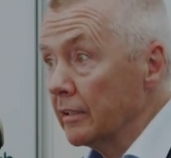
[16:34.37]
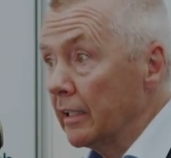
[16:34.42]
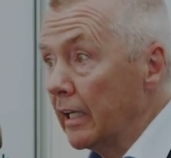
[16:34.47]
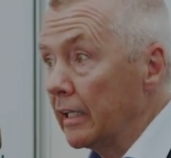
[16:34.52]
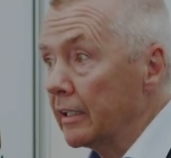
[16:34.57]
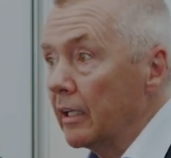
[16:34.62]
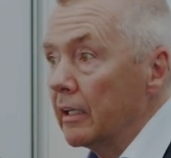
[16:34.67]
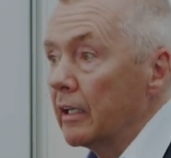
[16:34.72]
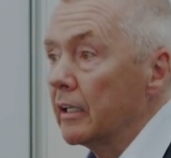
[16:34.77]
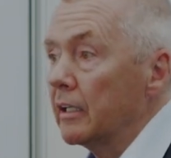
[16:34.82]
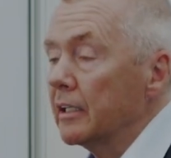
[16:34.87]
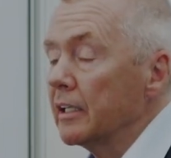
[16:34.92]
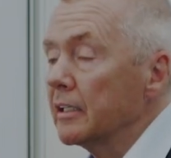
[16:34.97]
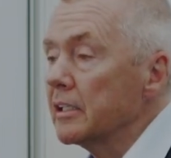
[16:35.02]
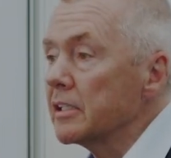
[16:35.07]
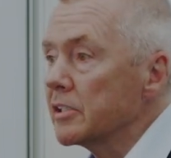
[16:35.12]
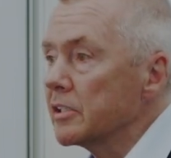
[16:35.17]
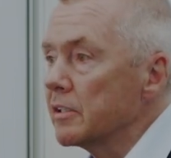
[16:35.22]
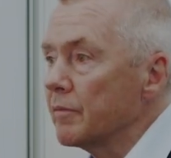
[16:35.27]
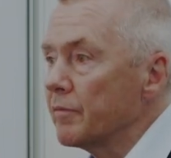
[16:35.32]
And I think
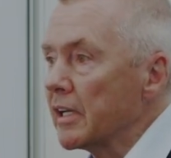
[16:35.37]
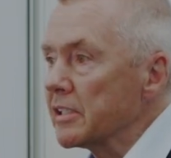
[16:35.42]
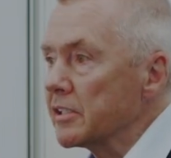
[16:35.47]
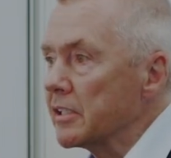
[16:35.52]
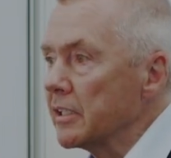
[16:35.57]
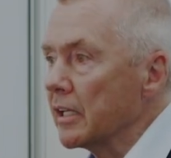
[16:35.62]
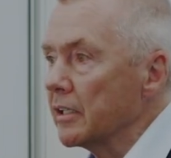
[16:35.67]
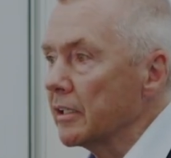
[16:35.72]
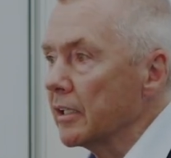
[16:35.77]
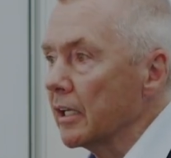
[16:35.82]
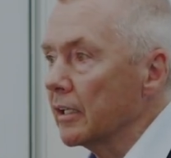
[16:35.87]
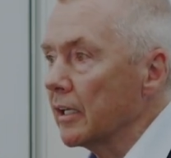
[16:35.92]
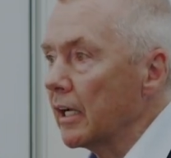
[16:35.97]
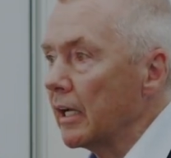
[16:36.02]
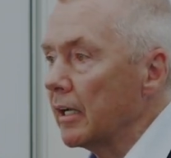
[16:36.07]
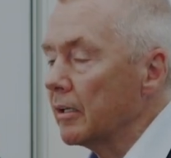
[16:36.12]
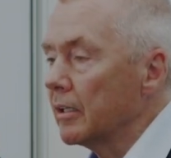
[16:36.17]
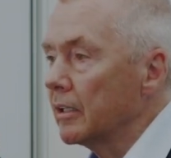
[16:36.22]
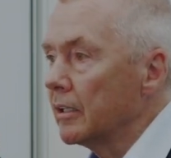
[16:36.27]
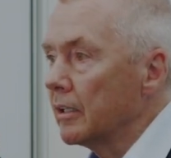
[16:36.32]
this is the fascinating
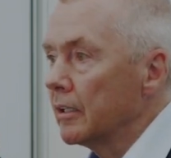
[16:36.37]
thing.